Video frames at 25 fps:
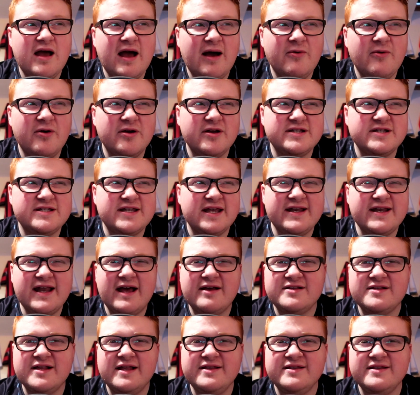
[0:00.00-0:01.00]
won't say
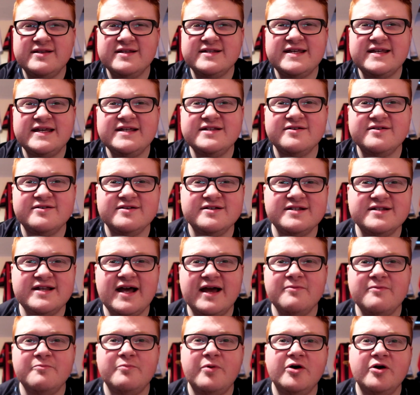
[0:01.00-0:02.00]
now till the end of the season because it's
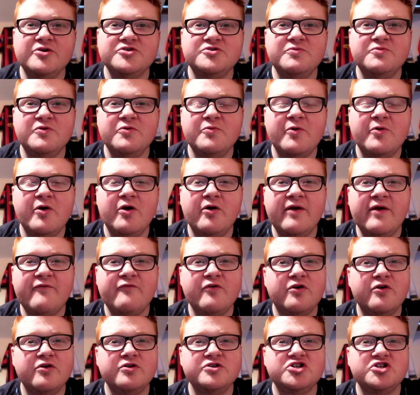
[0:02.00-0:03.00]
not impossible, but if
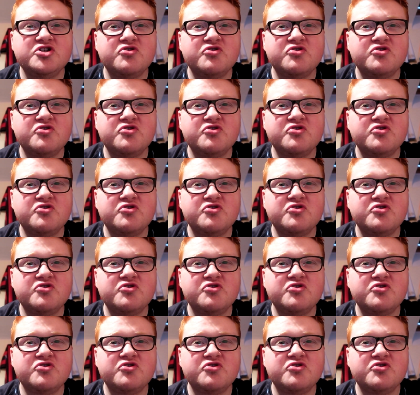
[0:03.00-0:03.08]
we could